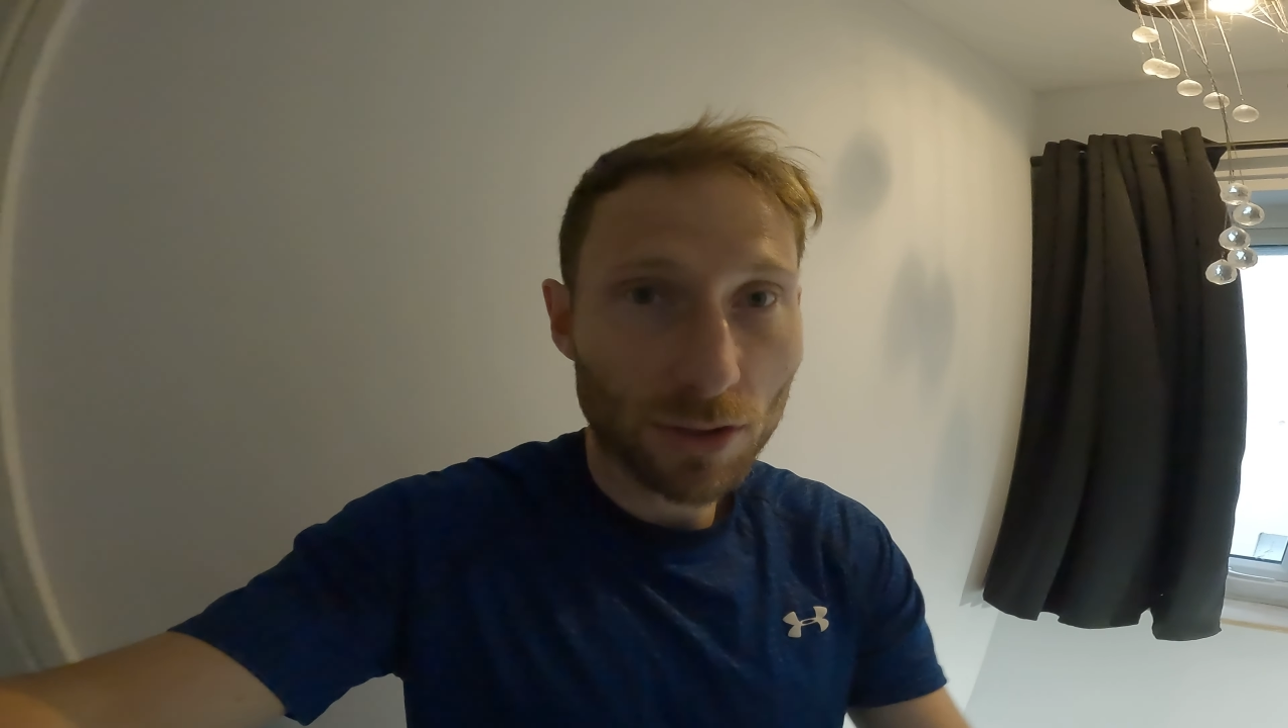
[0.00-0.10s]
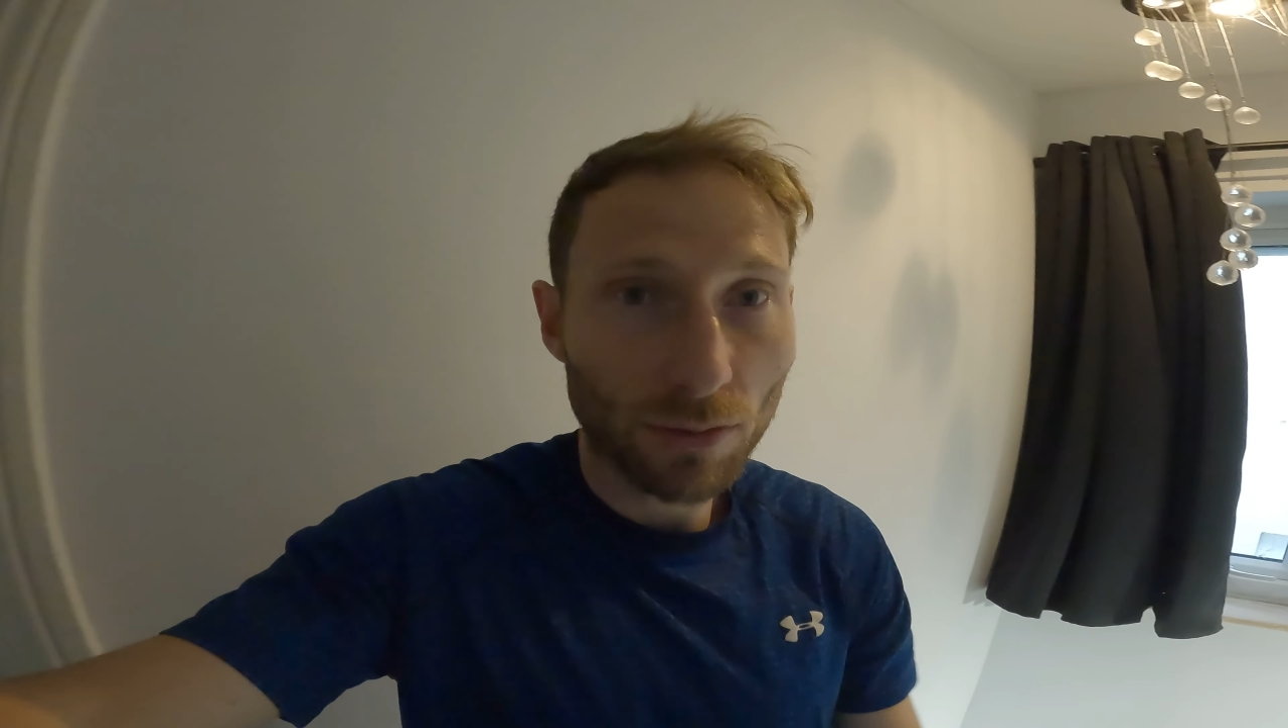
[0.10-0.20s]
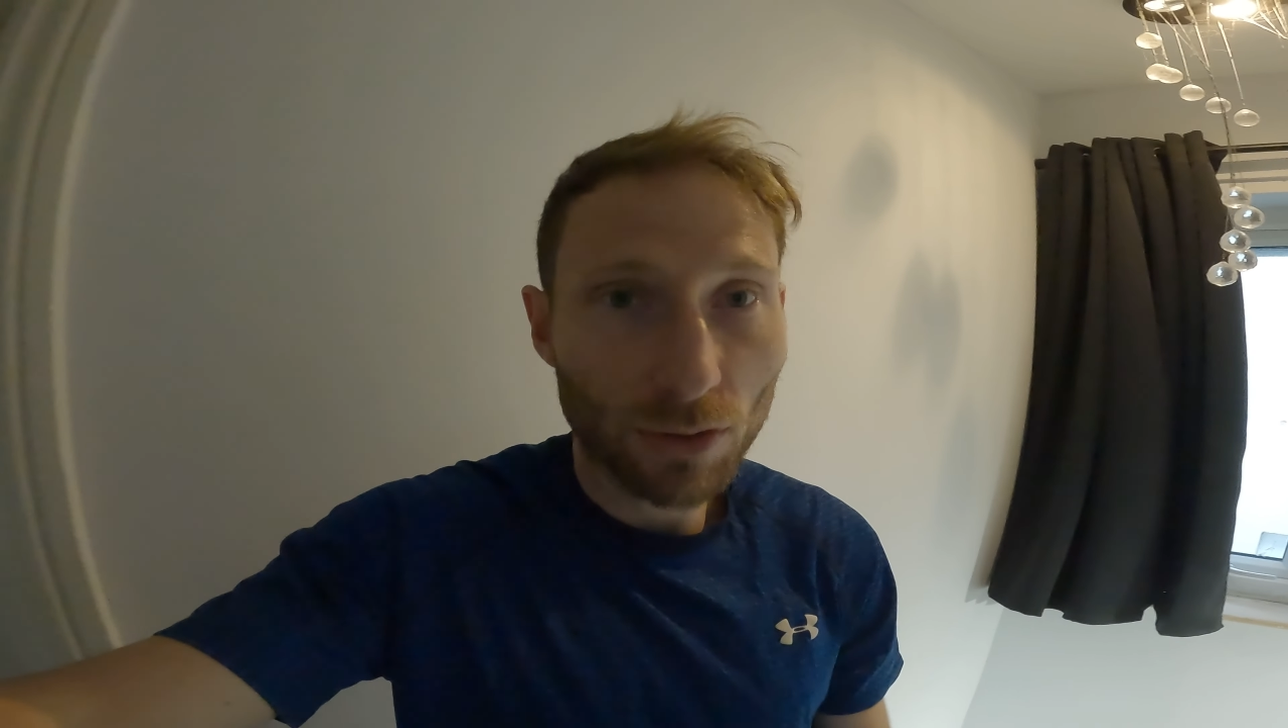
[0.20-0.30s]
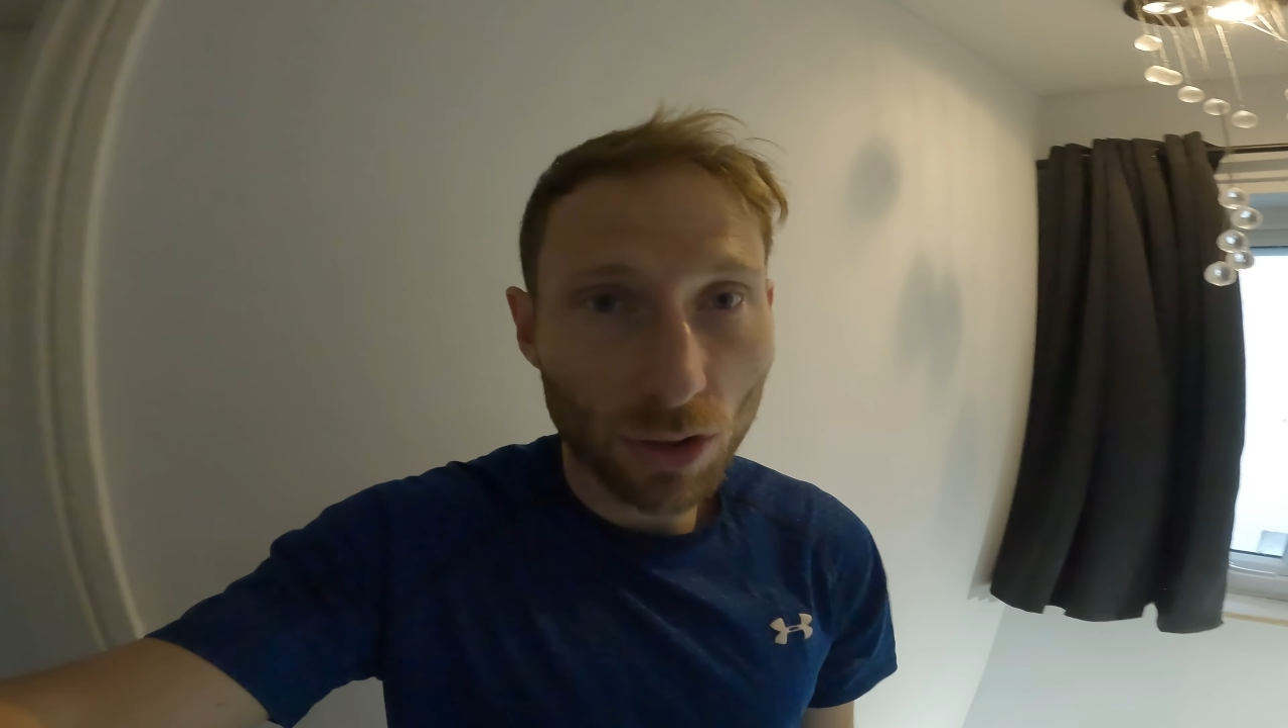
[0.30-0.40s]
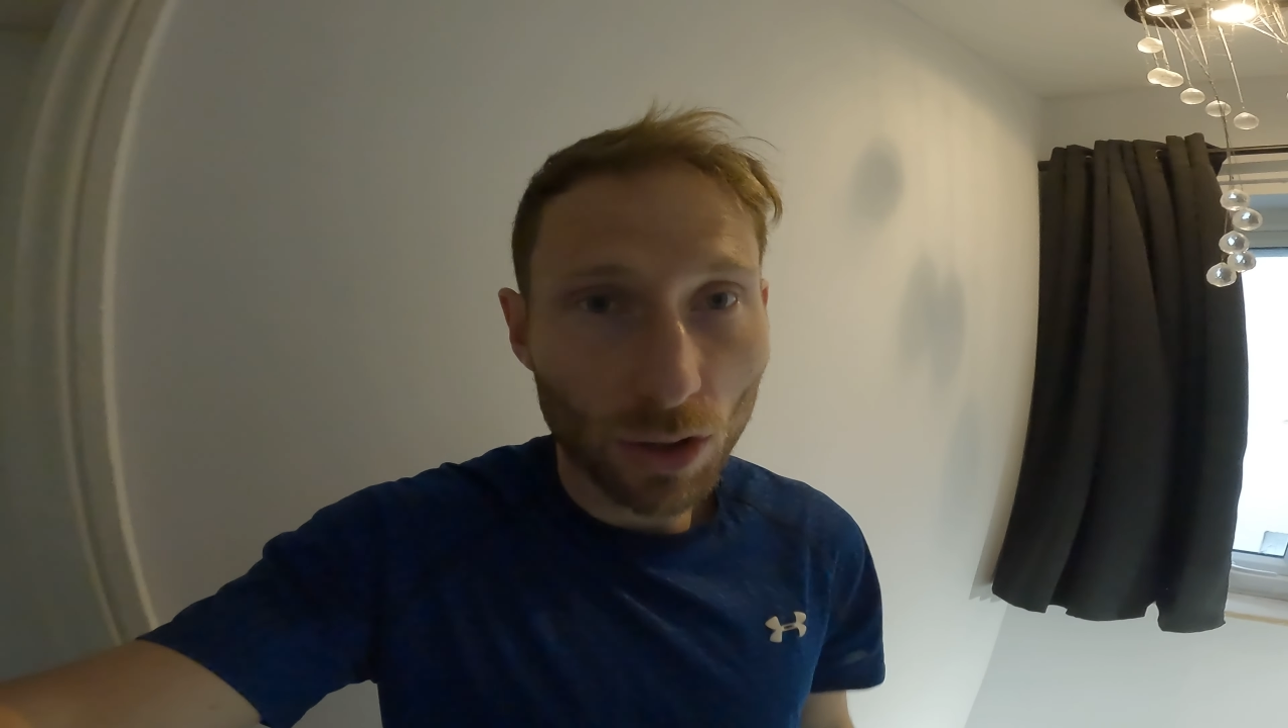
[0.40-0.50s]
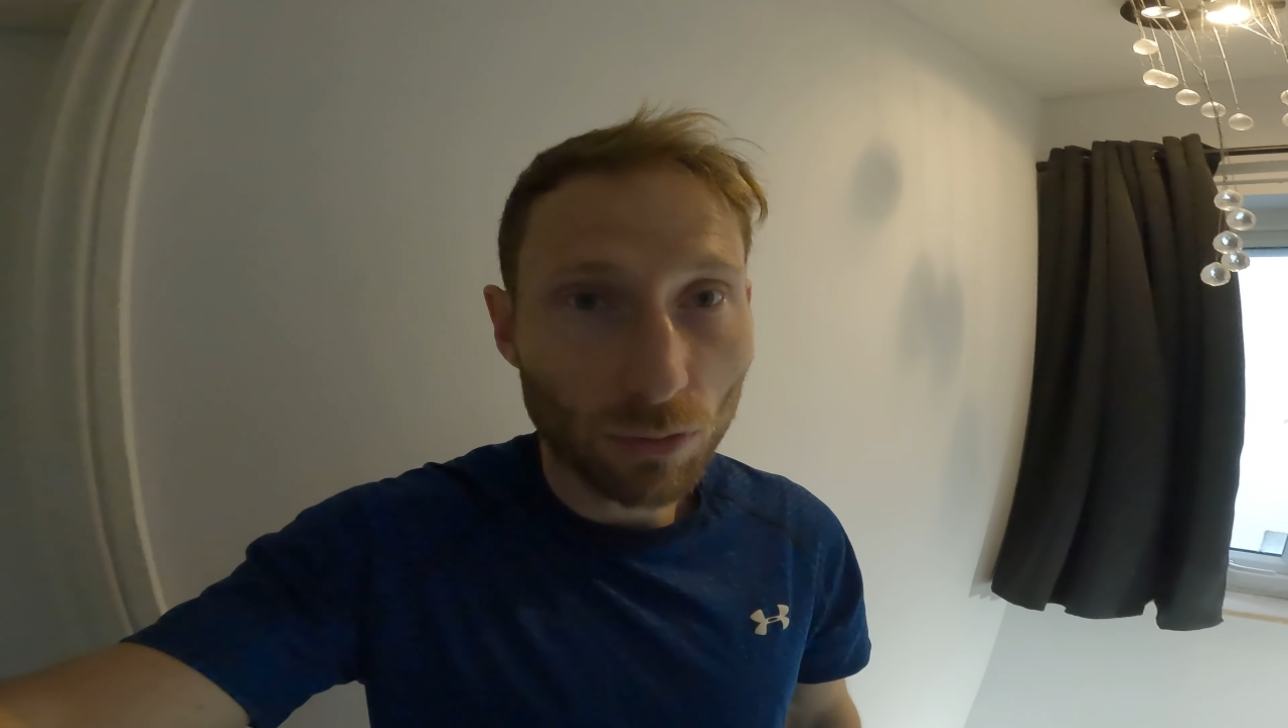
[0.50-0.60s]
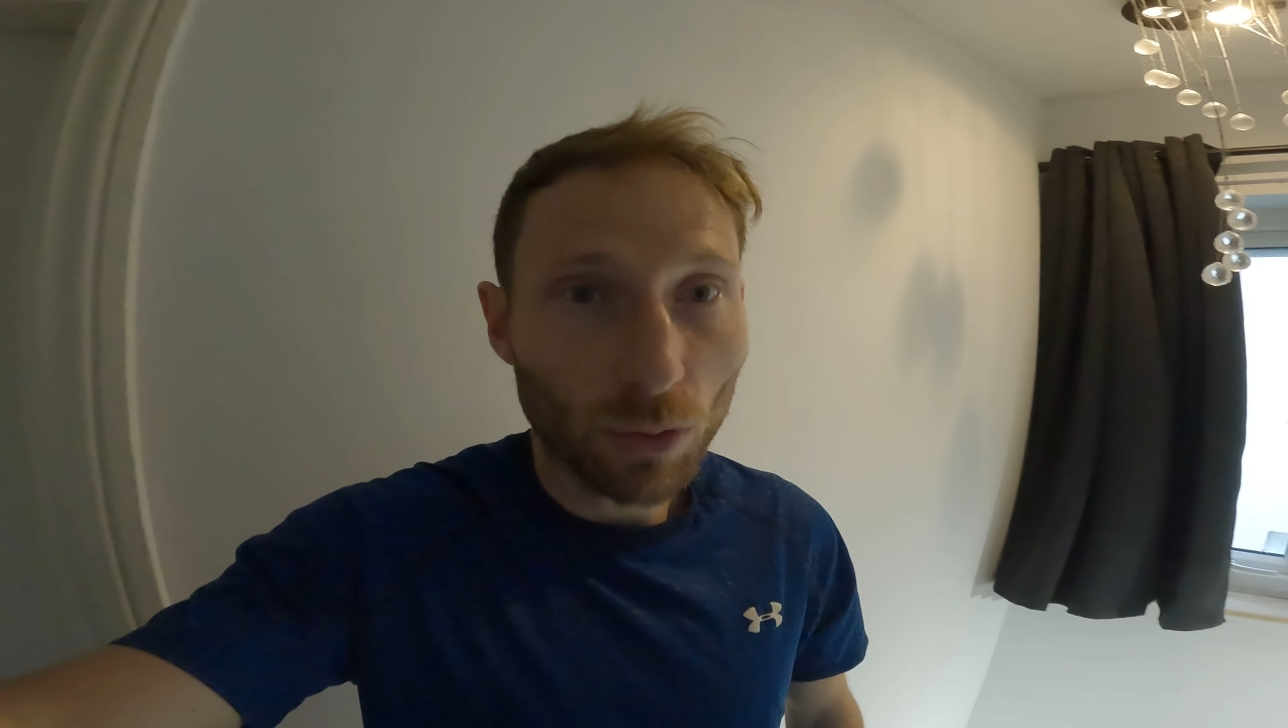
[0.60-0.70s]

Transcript: because I've not got